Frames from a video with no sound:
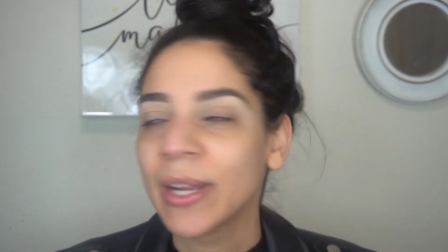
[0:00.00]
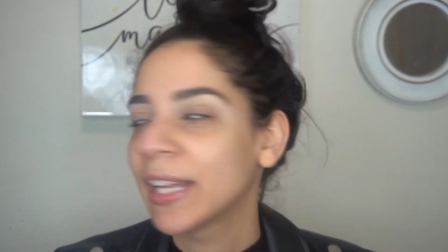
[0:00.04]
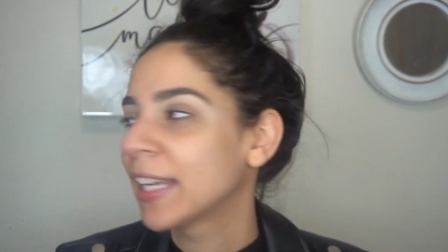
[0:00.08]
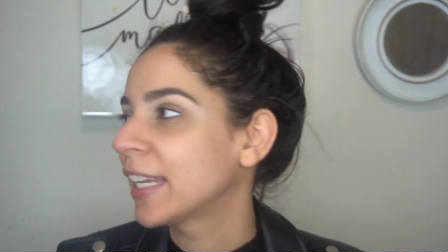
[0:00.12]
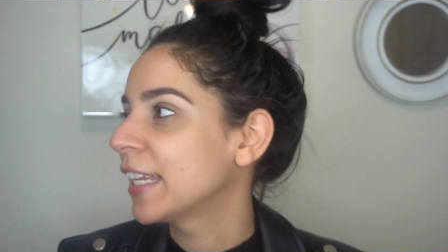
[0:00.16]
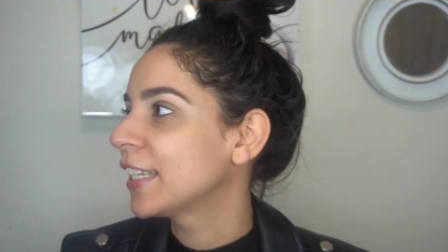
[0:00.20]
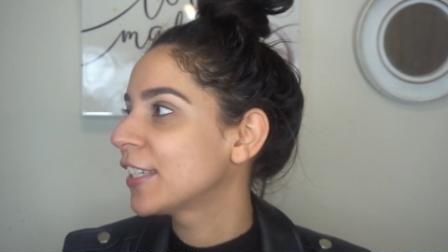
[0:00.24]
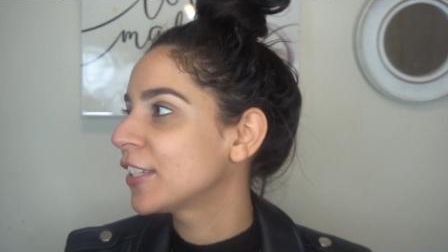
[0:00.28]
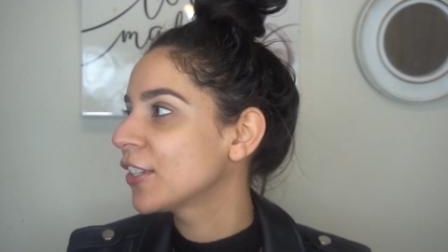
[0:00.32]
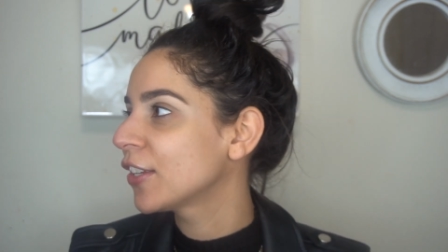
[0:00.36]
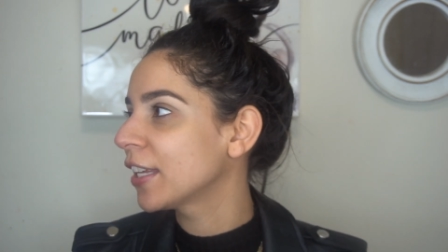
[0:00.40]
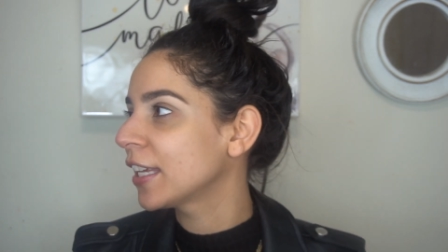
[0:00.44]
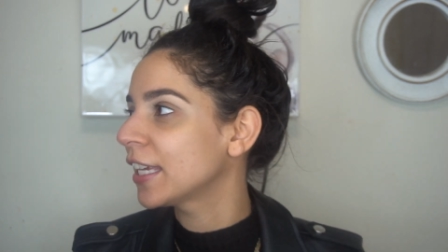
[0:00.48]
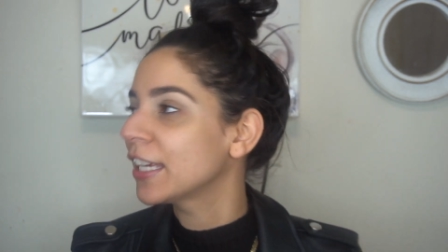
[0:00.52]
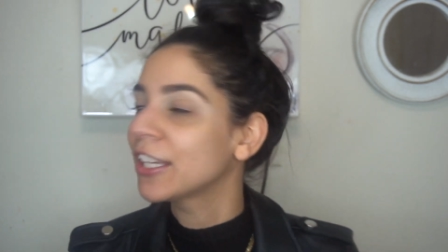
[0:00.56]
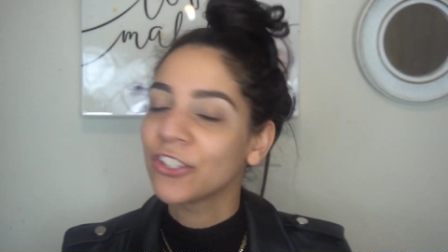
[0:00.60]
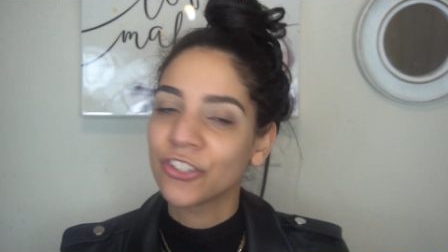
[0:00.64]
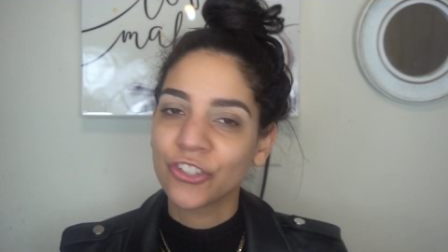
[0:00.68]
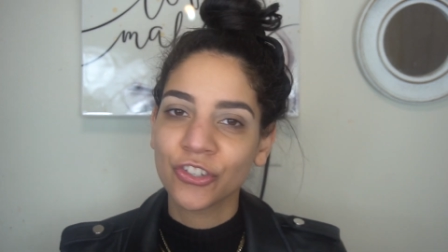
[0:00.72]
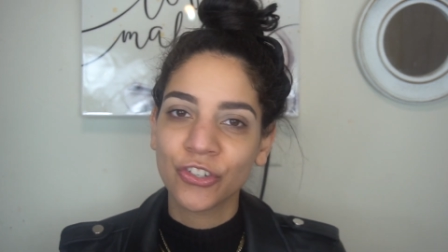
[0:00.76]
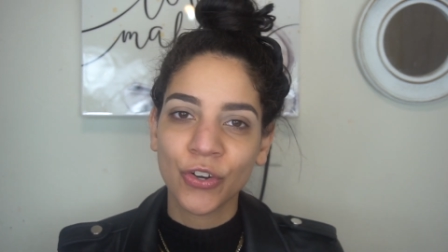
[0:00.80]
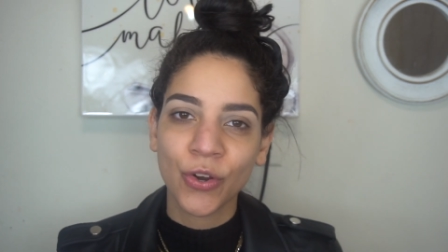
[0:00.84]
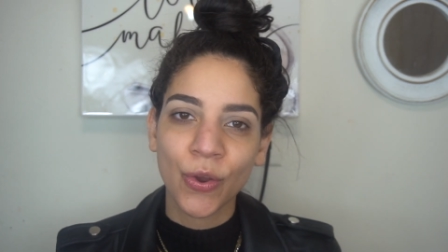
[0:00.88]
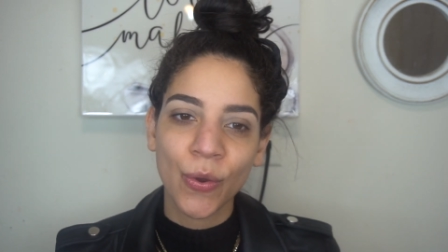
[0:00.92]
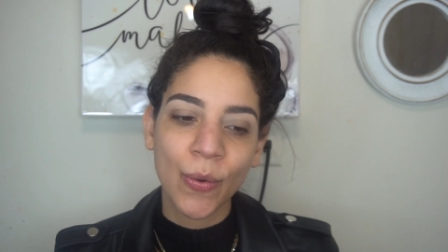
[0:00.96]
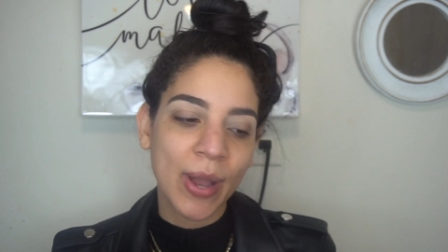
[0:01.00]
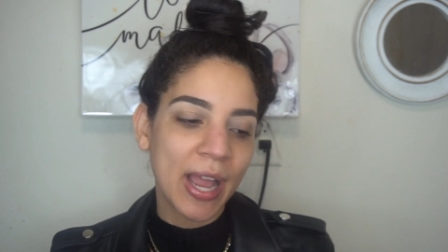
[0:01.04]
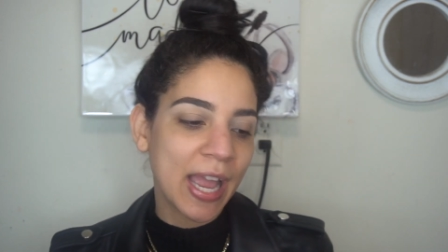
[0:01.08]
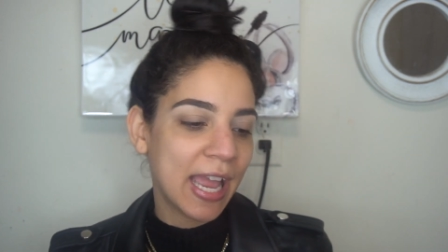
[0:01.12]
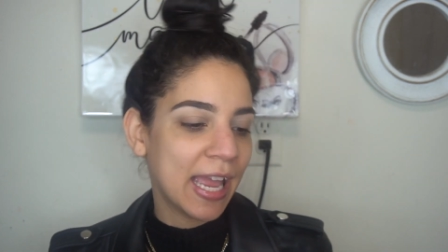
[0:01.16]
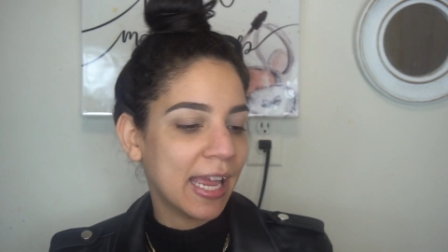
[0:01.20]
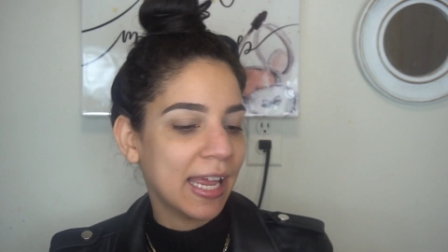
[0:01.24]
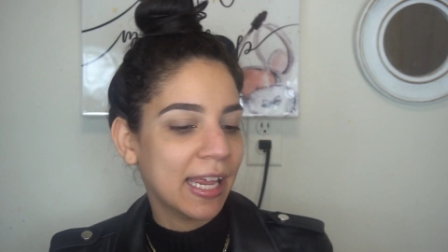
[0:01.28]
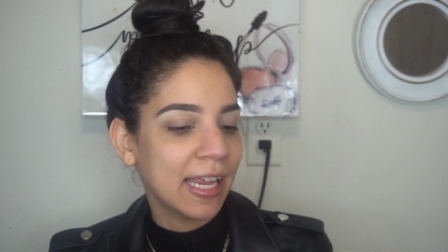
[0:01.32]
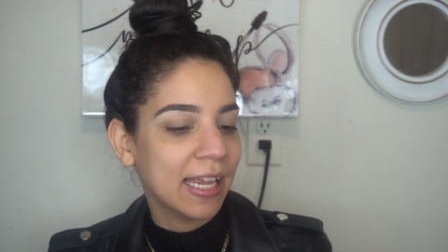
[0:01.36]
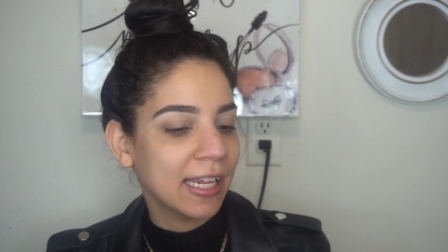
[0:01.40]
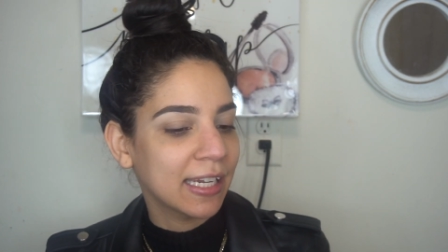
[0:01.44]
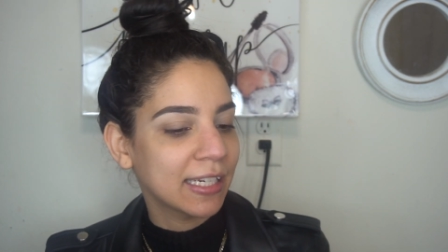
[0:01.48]
and into the intro
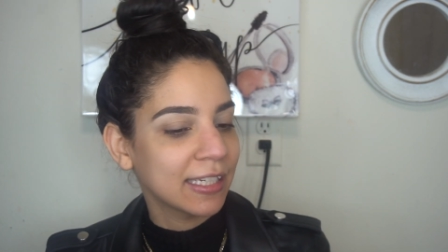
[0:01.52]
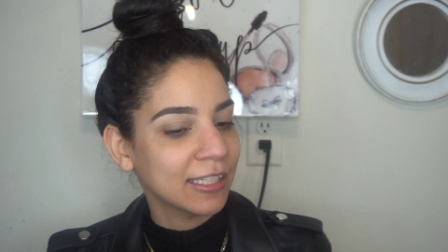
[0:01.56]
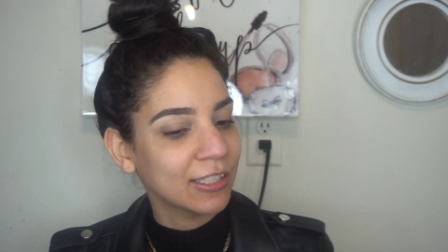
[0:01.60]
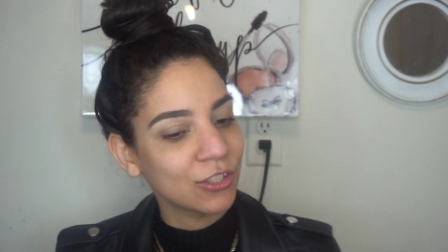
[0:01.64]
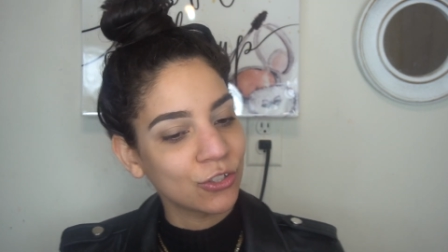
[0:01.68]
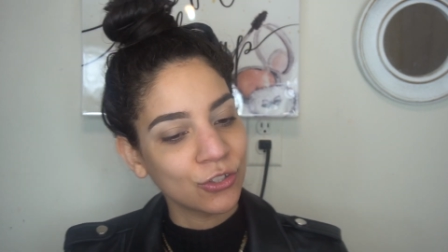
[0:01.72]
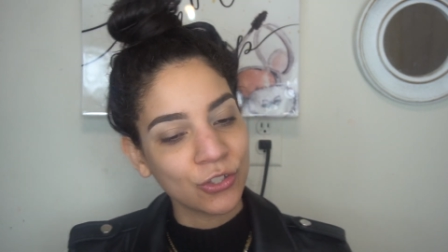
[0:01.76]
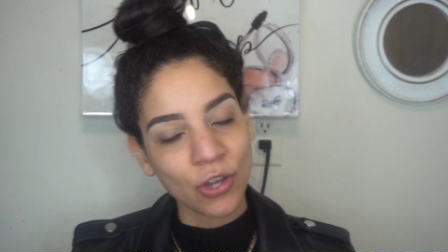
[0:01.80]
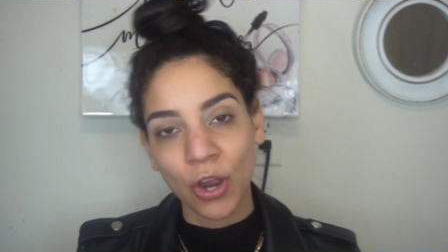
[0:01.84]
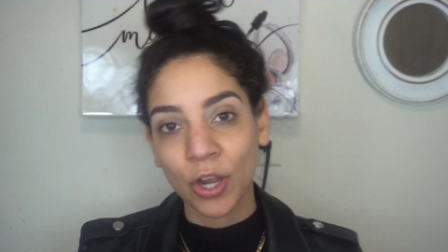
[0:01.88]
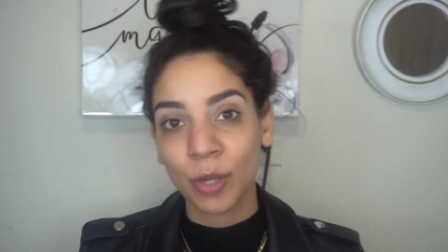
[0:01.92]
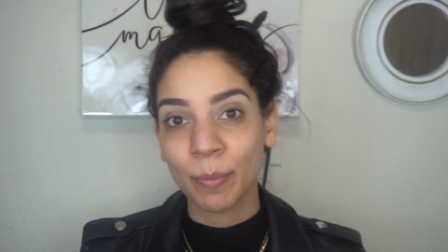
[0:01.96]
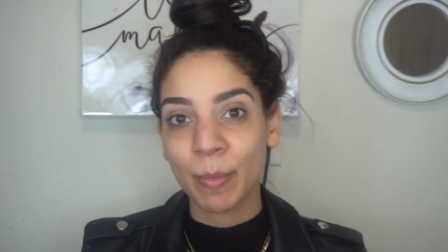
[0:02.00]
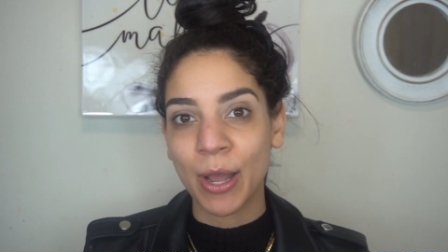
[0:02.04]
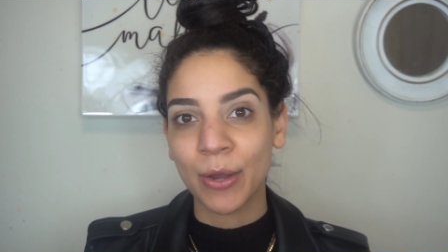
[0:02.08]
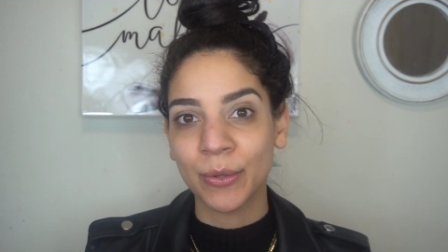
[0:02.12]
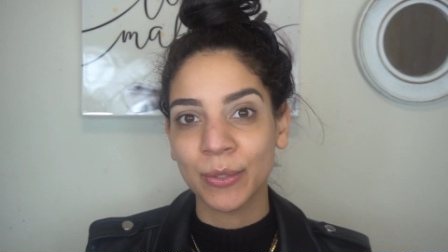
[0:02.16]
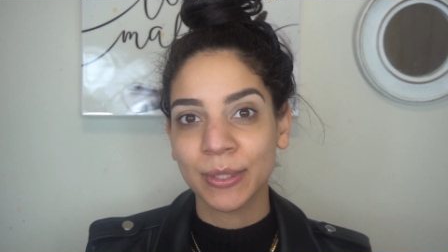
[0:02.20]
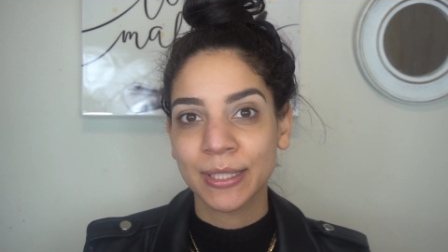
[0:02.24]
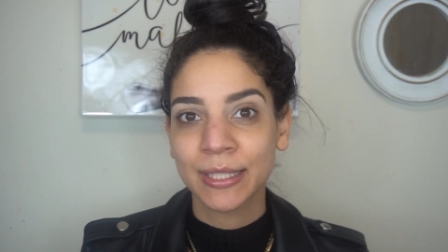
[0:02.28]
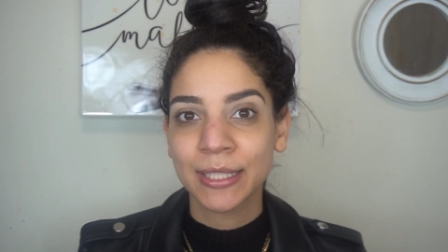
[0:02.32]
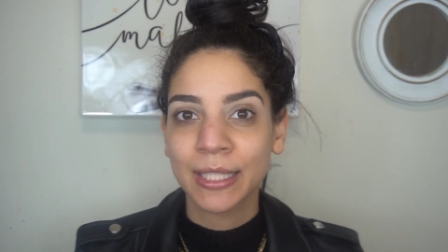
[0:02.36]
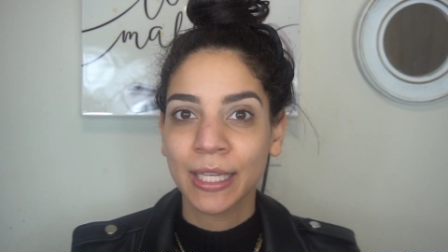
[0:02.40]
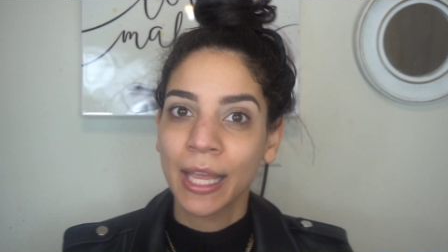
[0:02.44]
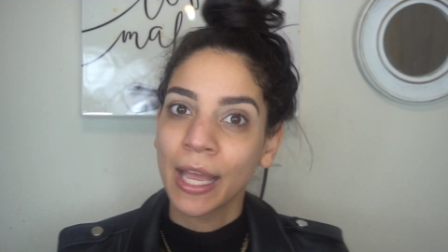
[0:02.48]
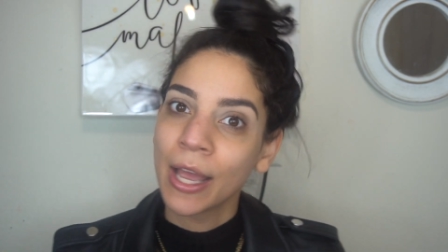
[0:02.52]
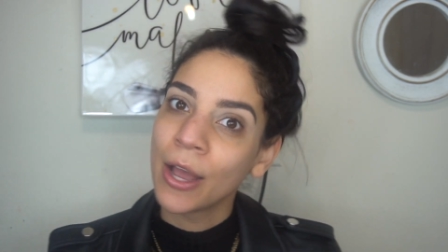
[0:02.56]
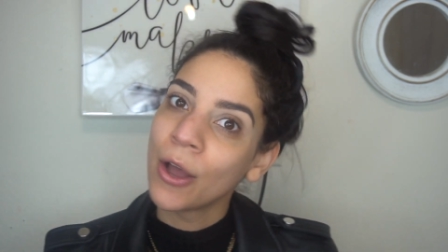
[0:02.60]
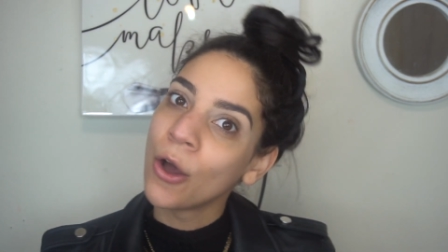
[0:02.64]
and to talk about